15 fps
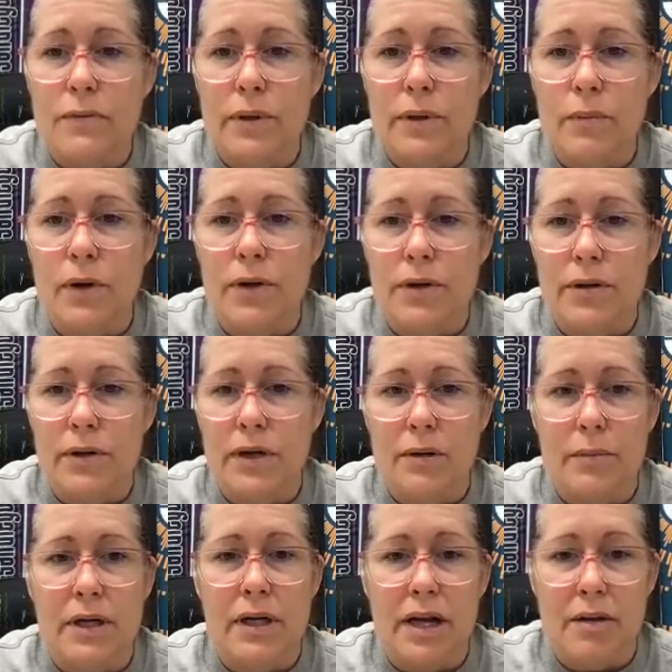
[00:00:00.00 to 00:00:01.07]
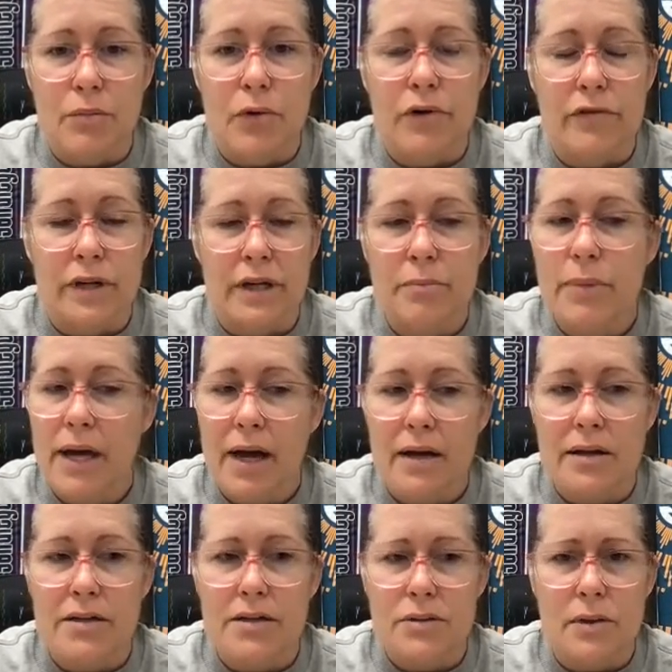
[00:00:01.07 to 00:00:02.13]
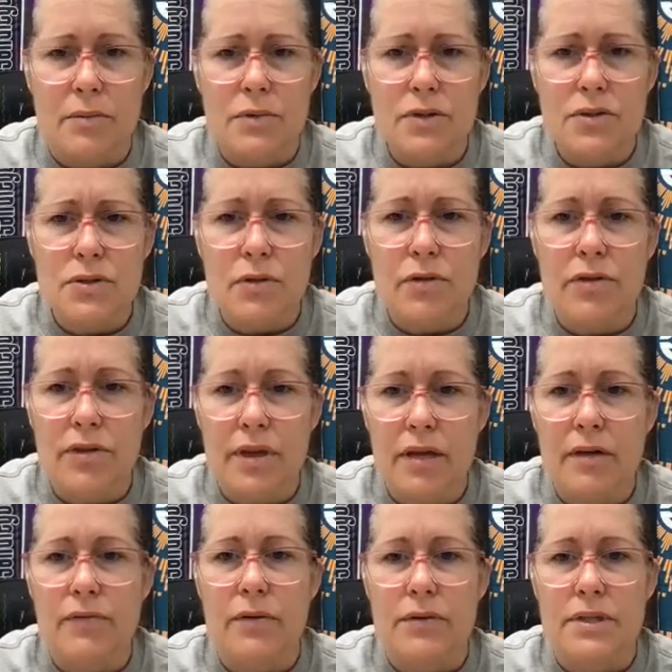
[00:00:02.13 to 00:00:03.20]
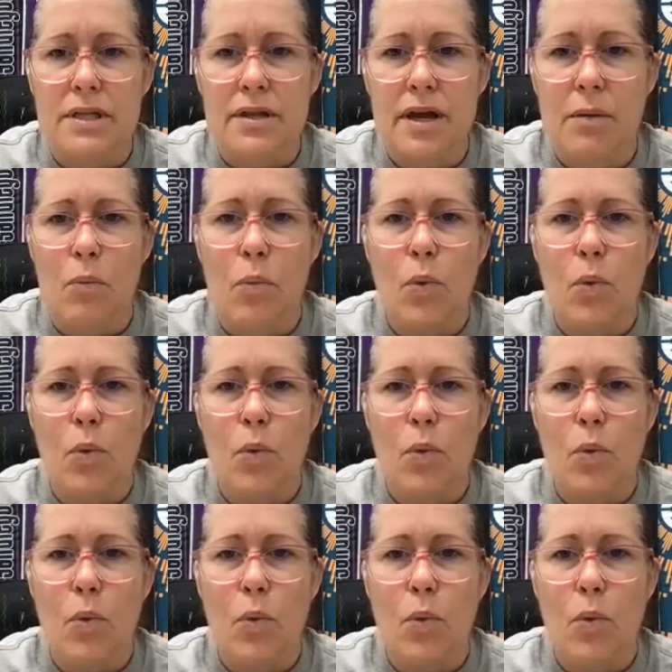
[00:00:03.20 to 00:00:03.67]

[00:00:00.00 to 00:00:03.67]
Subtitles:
We want you to come in and have more of an impact. And so I'm so thankful to them.